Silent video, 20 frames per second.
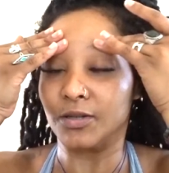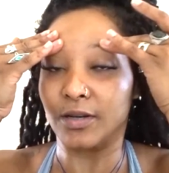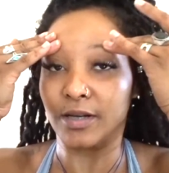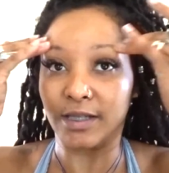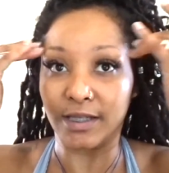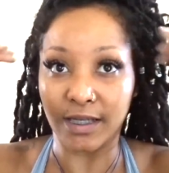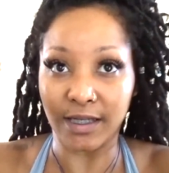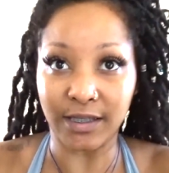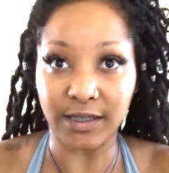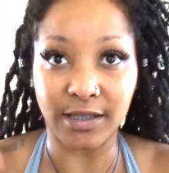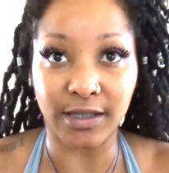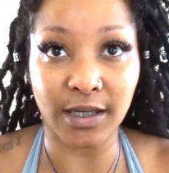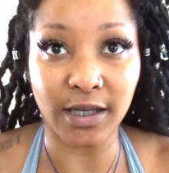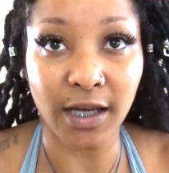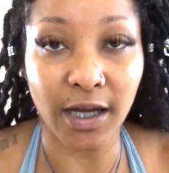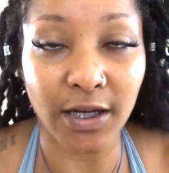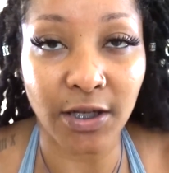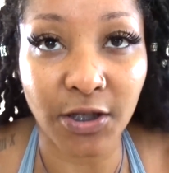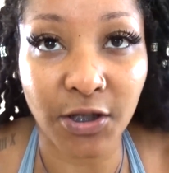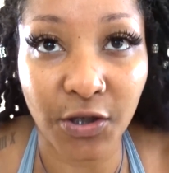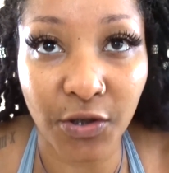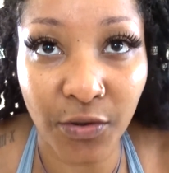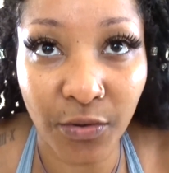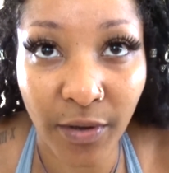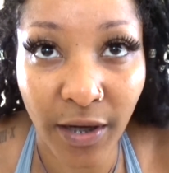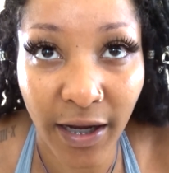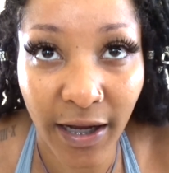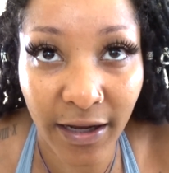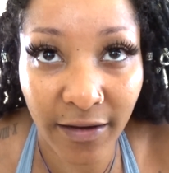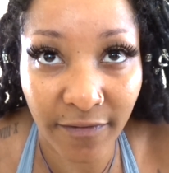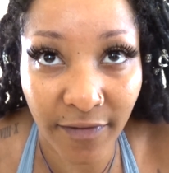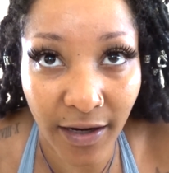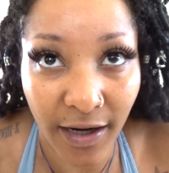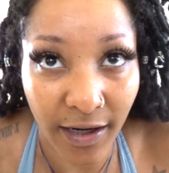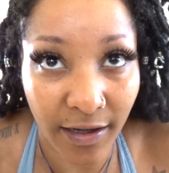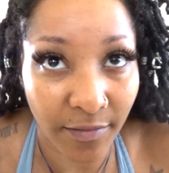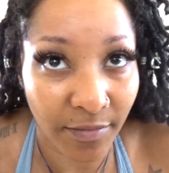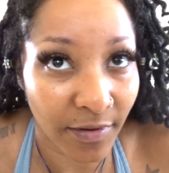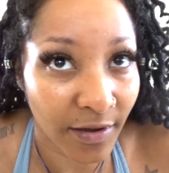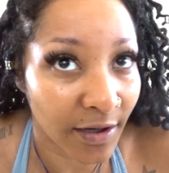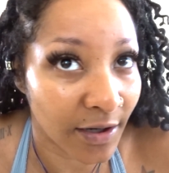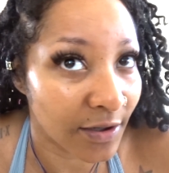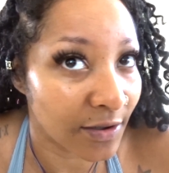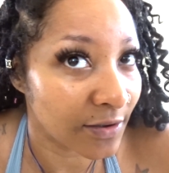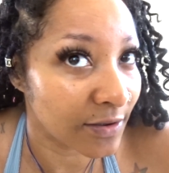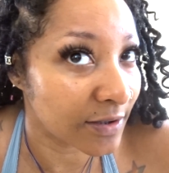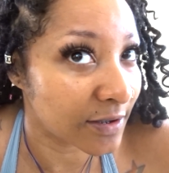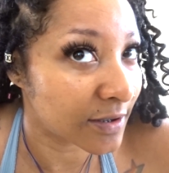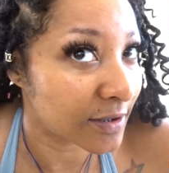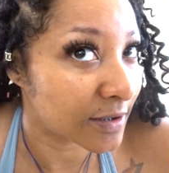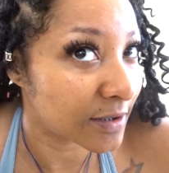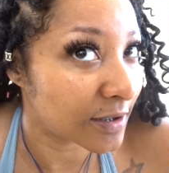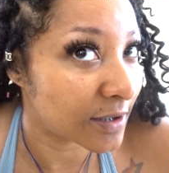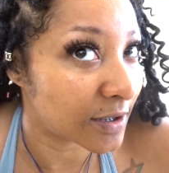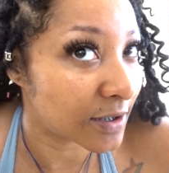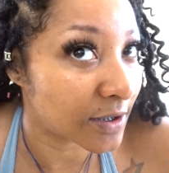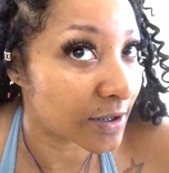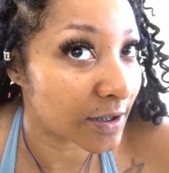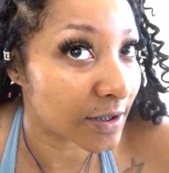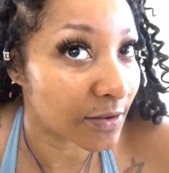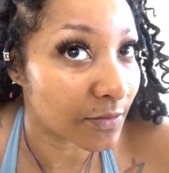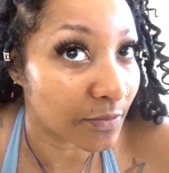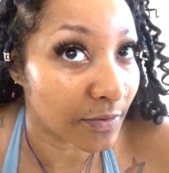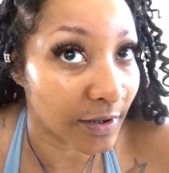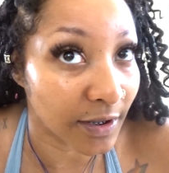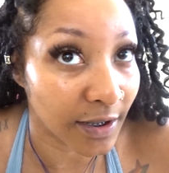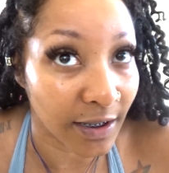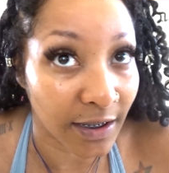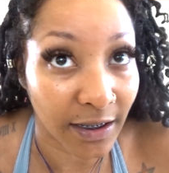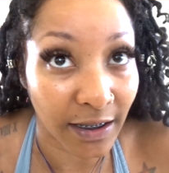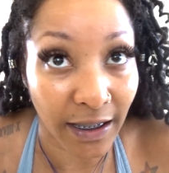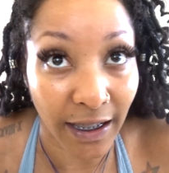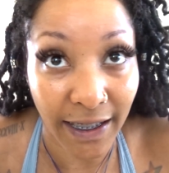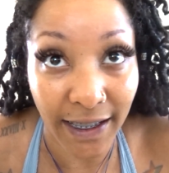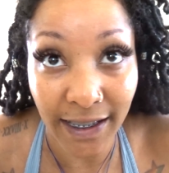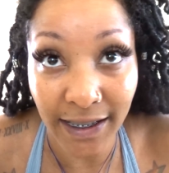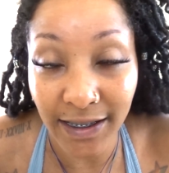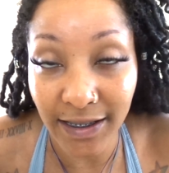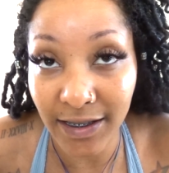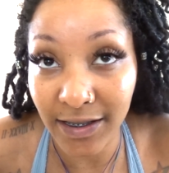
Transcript: you guys can see I do have eyebrows. It's just really light.